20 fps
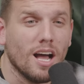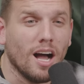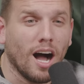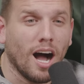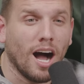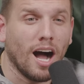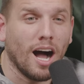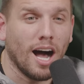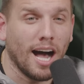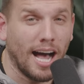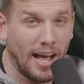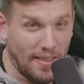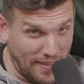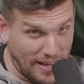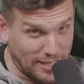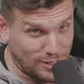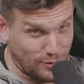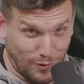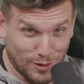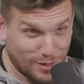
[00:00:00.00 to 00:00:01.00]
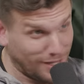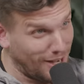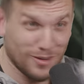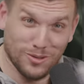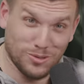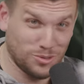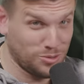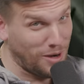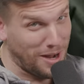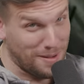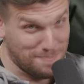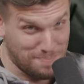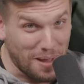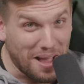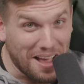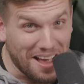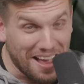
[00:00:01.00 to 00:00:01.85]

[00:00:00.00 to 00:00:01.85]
uh, and that's for Donald Trump.